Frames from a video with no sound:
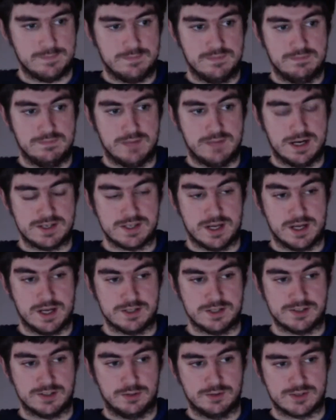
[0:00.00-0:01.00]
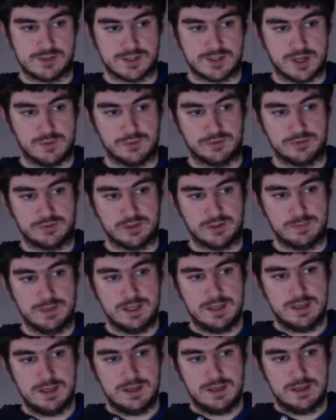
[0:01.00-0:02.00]
Minus the Han Solo Star Wars film,
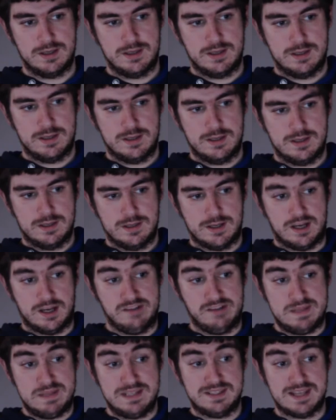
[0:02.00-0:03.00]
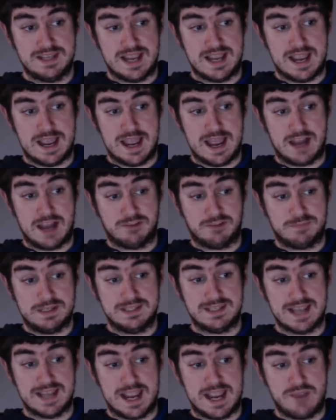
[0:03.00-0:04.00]
I've been
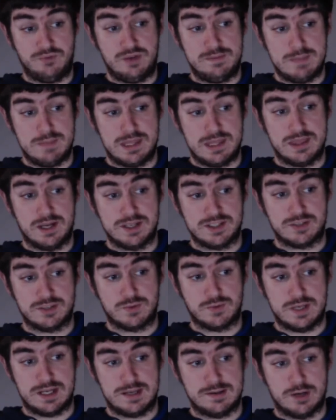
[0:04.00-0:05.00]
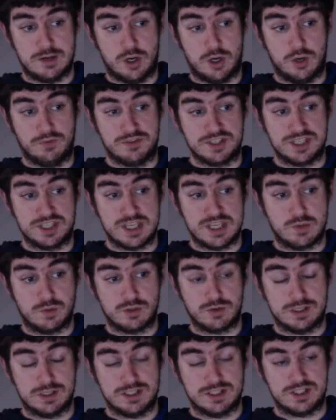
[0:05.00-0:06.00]
to every midnight screening of the sequel
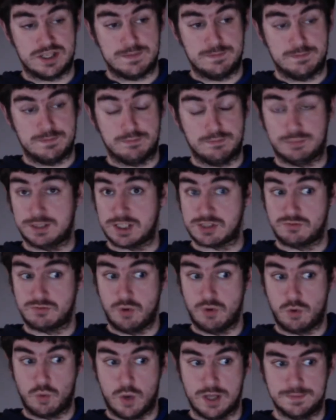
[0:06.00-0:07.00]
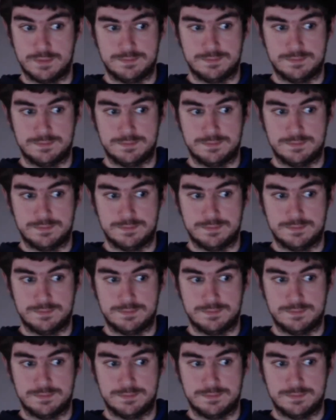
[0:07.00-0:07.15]
trilogy, plus Rogue One.